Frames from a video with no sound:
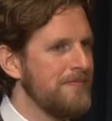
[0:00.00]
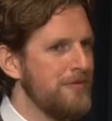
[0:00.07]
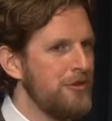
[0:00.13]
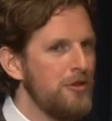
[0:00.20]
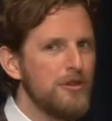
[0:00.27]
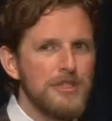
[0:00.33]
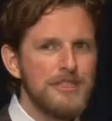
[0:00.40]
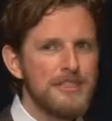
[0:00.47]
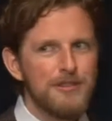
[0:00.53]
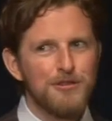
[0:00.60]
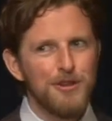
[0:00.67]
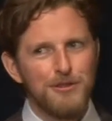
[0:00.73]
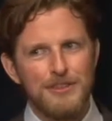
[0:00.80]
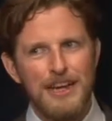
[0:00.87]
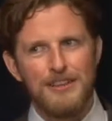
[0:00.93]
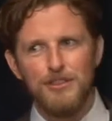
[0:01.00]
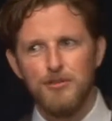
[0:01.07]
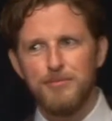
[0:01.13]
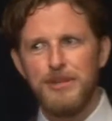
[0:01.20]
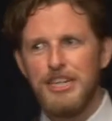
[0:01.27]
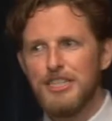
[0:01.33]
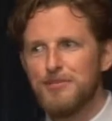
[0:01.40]
You can still go download
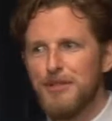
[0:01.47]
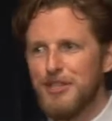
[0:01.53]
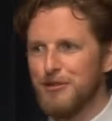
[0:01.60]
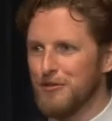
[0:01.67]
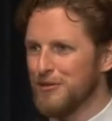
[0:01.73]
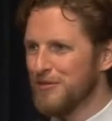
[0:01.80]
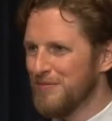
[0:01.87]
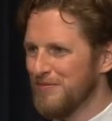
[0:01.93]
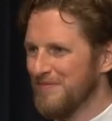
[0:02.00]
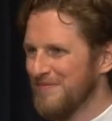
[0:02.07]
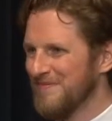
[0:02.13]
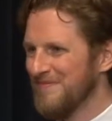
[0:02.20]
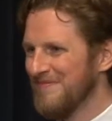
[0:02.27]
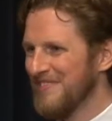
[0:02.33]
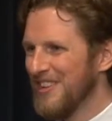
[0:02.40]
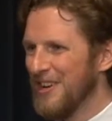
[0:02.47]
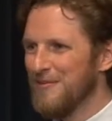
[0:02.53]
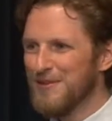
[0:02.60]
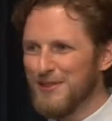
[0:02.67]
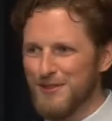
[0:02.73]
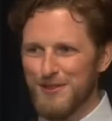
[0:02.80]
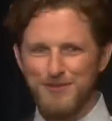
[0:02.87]
P H P Nuke.
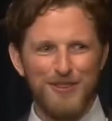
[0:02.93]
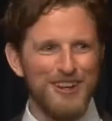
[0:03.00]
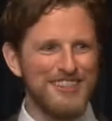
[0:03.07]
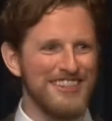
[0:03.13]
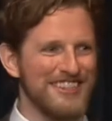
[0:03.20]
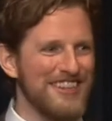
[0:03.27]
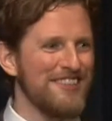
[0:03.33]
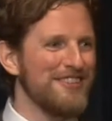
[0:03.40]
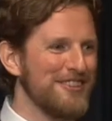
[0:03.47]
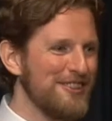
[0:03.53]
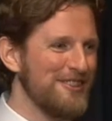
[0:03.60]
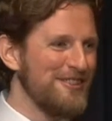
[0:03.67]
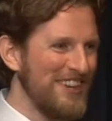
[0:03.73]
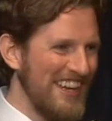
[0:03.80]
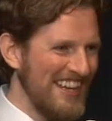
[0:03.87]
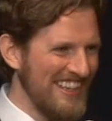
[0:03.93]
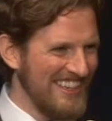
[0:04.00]
Open source projects never go away.